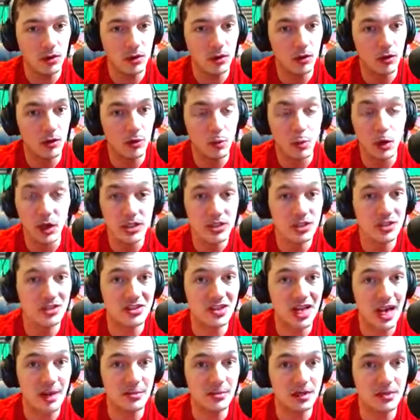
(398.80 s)
what just
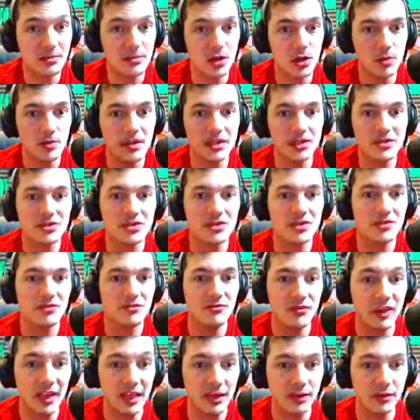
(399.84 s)
happened moments,
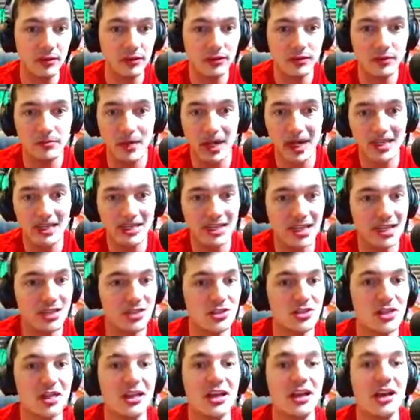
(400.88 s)
fails,
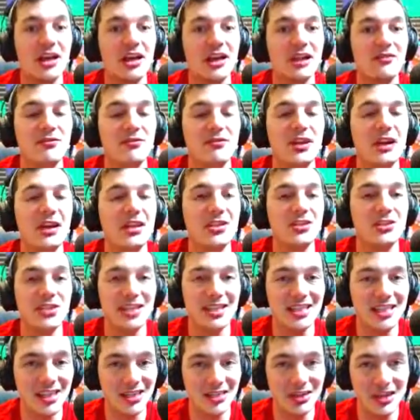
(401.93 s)
montages. Like, if I just had
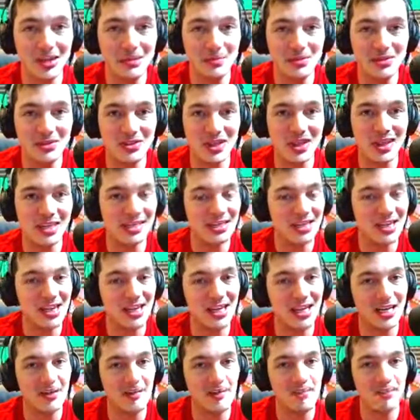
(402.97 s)
the clips and
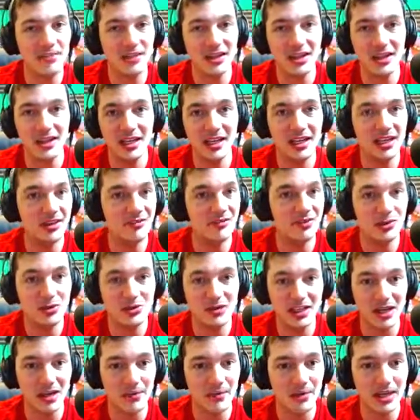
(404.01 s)
time, and if there was
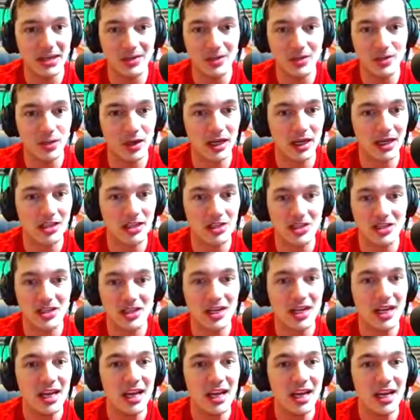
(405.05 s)
like a method where I could just
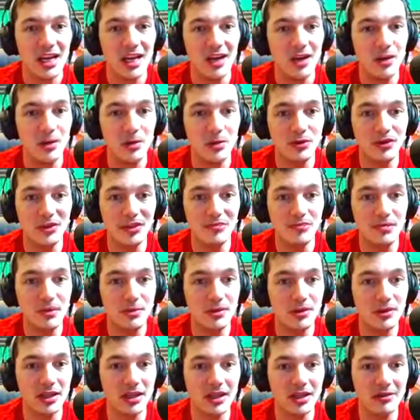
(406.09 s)
almost have
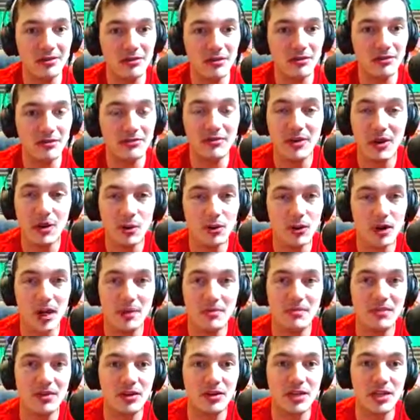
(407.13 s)
people like vote,
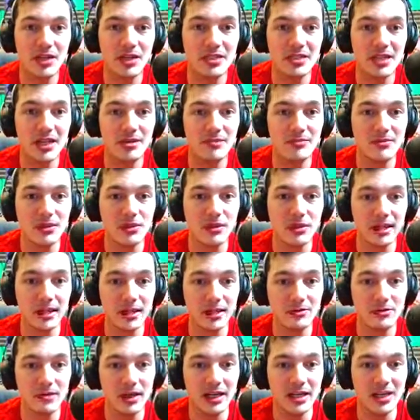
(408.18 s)
upvote and downvote, like a
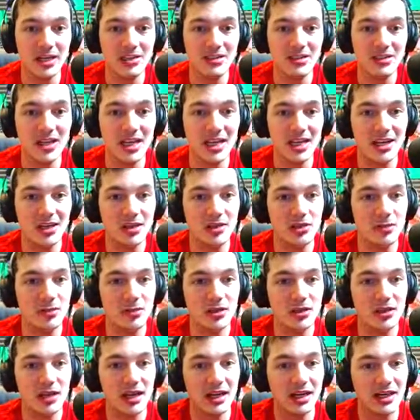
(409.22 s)
Reddit style,
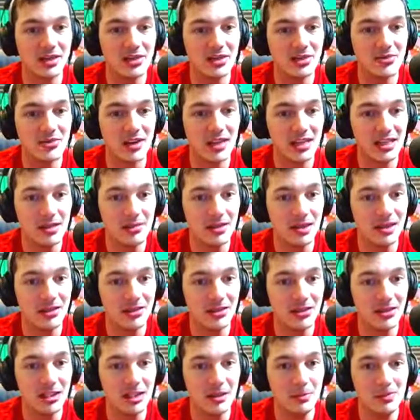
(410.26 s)
where I could just find the best
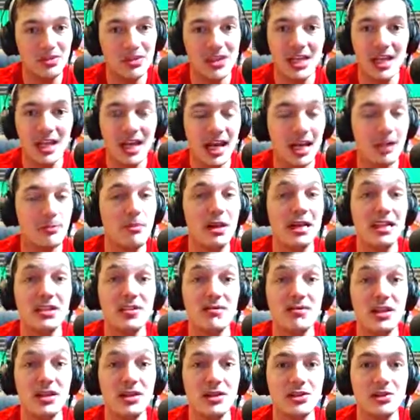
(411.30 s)
clips and make the
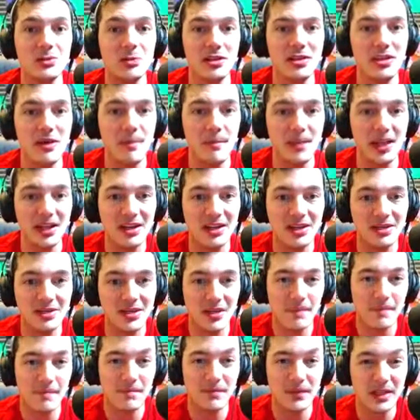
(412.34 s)
videos with them, because
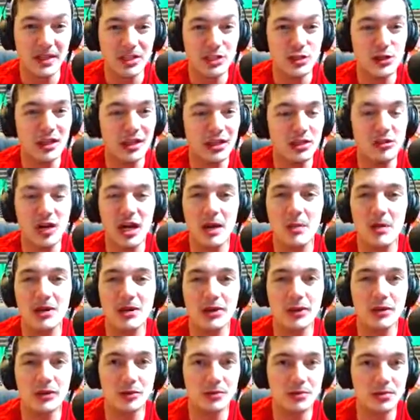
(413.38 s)
trying to grab all
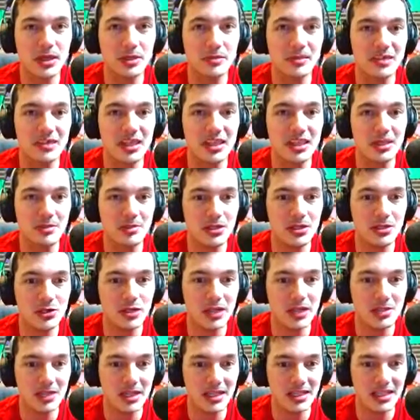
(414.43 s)
those would probably take the
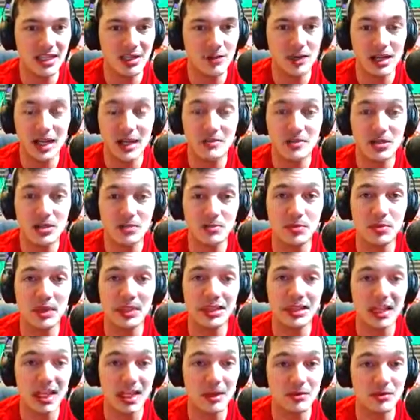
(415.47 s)
majority of my day when I'm just playing
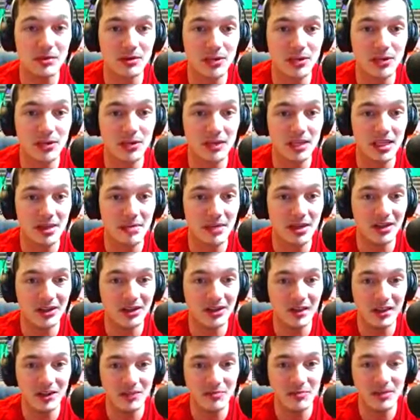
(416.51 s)
the game and recording it
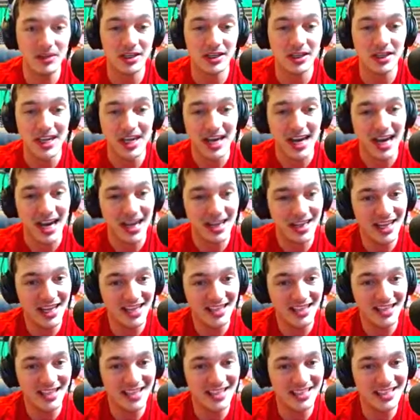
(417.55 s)
myself. But I
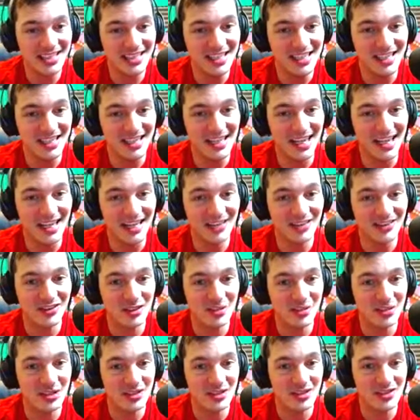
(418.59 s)
like the idea a lot, so
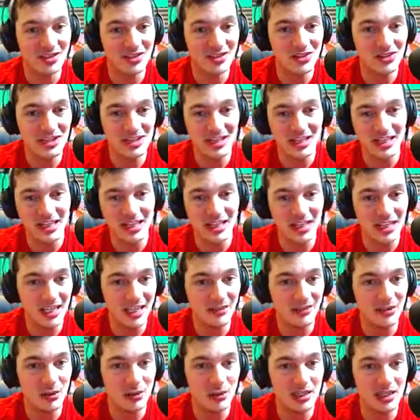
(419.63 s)
I'm curious to see
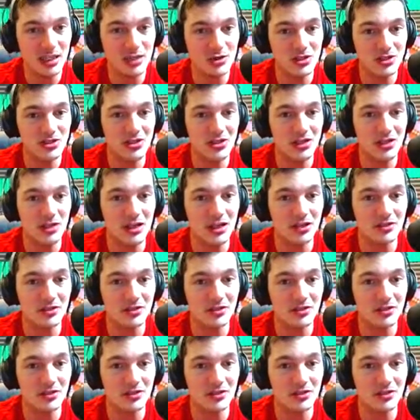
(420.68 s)
if it would interest you as